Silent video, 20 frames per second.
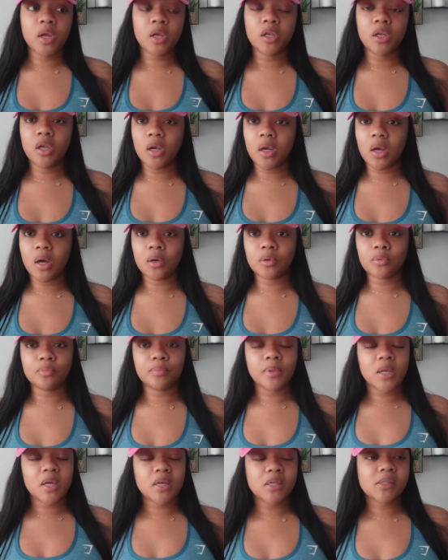you know,
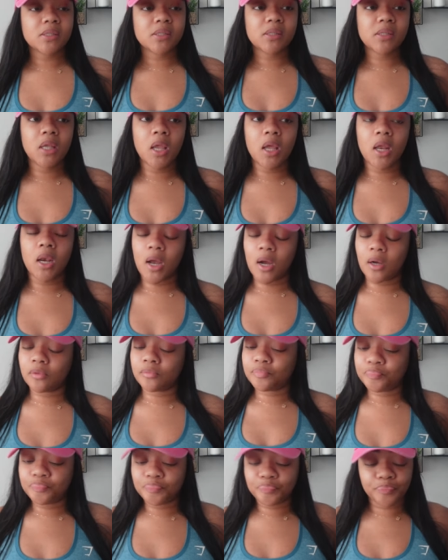plus, you
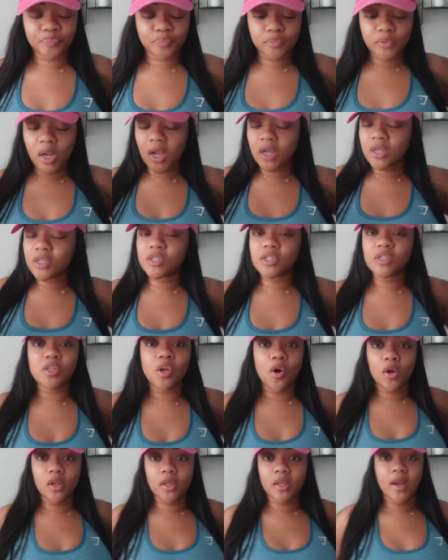know, just
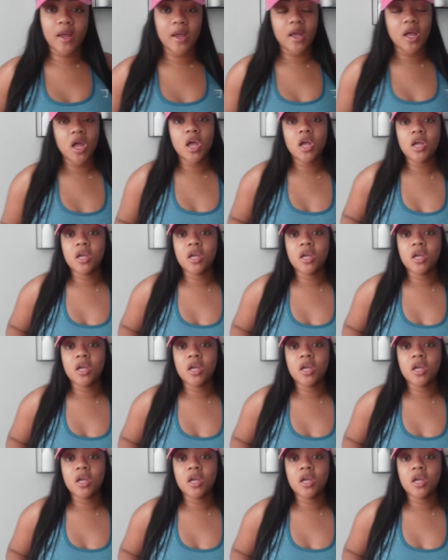all of that.